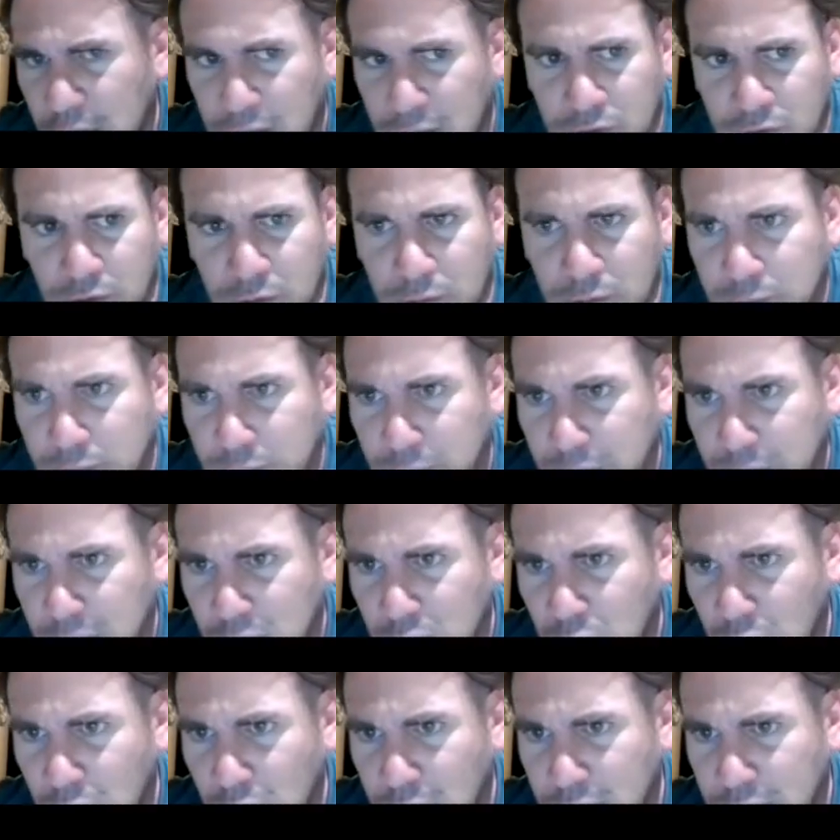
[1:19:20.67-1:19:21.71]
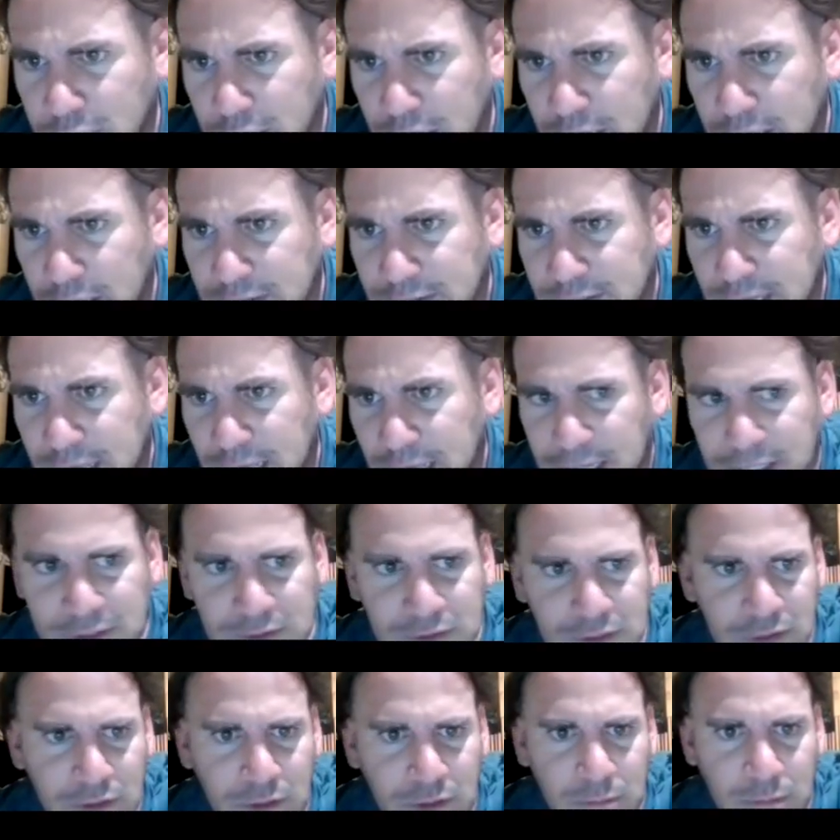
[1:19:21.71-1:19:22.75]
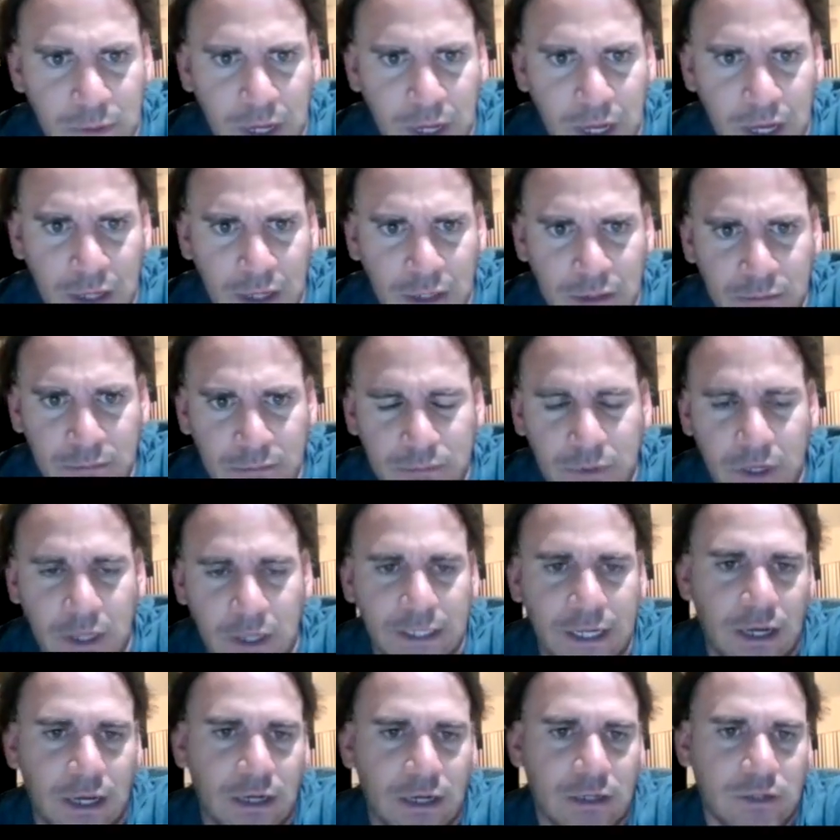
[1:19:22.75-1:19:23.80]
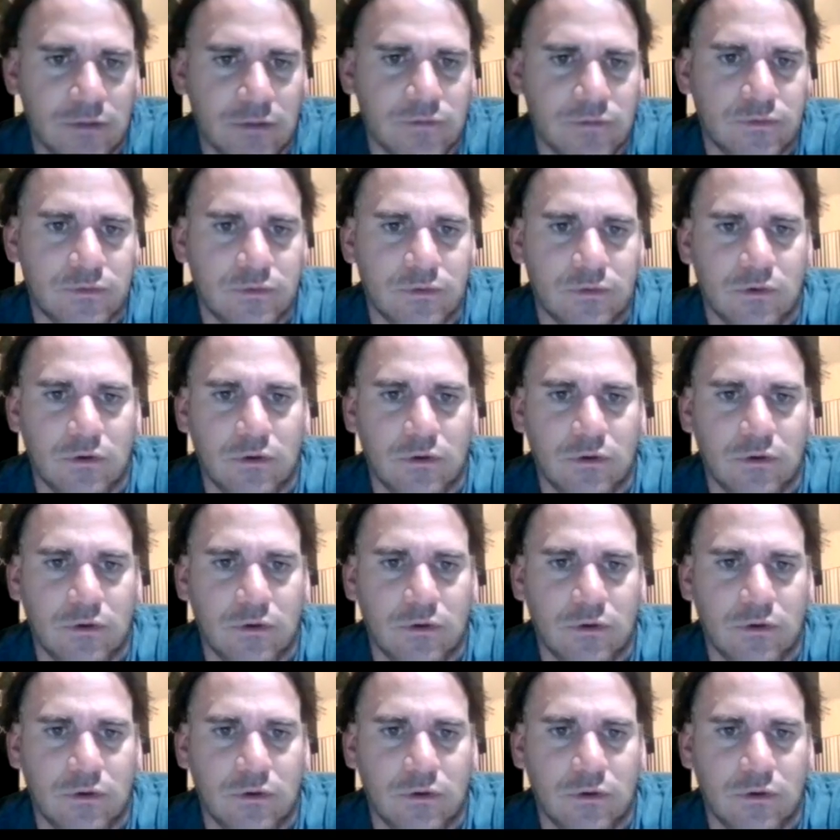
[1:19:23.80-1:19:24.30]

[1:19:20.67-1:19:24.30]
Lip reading: And the big one has x on the bottom. I got it.